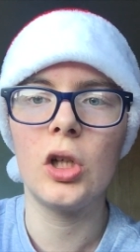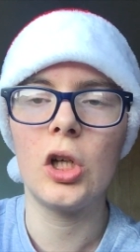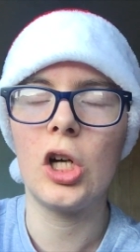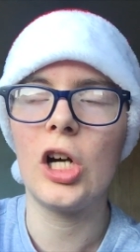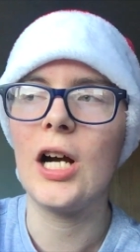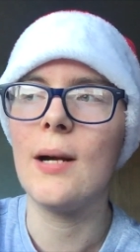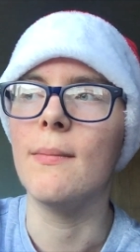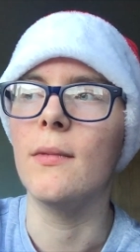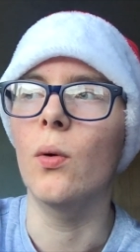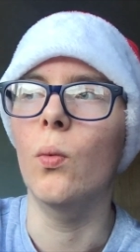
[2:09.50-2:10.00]

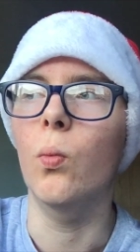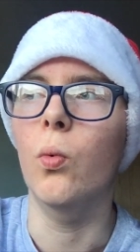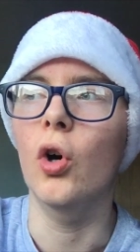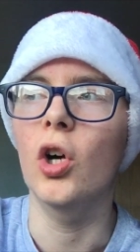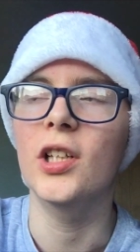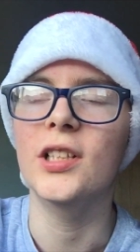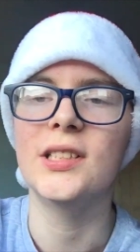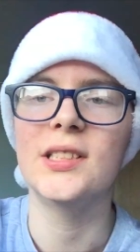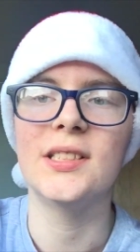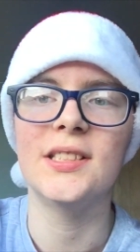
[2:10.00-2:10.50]
I'm the
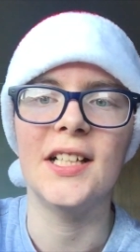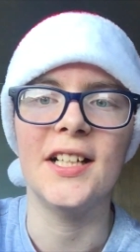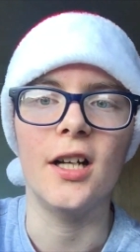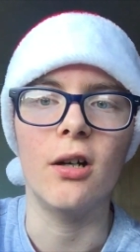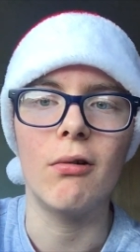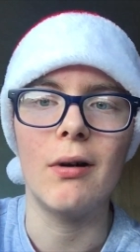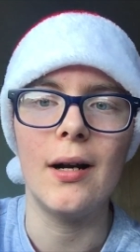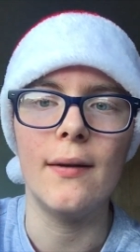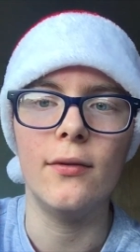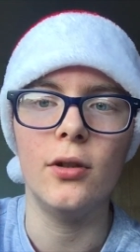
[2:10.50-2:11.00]
worst
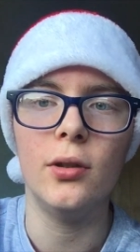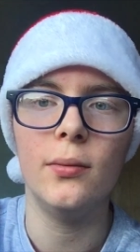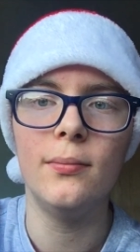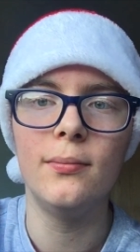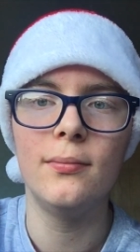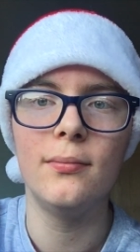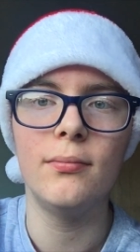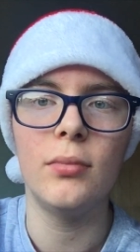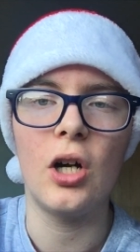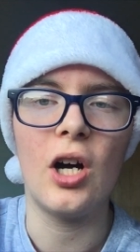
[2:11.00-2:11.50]
singer ever,
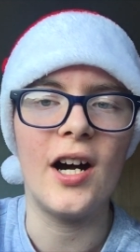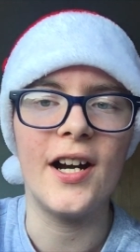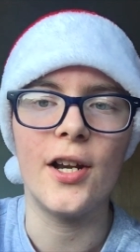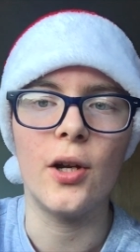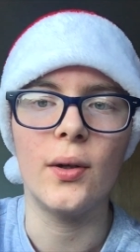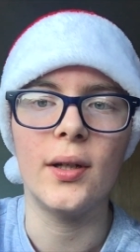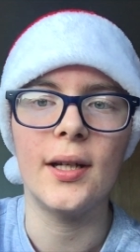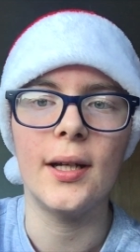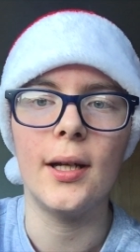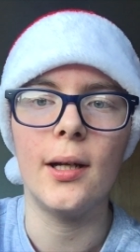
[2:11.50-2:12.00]
but I
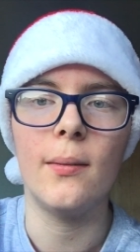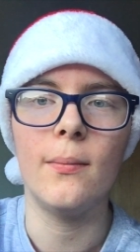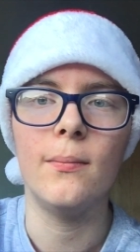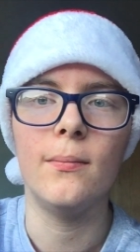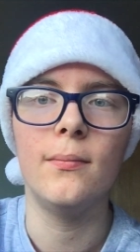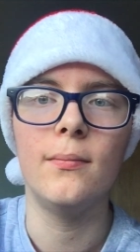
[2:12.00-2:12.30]
don't care.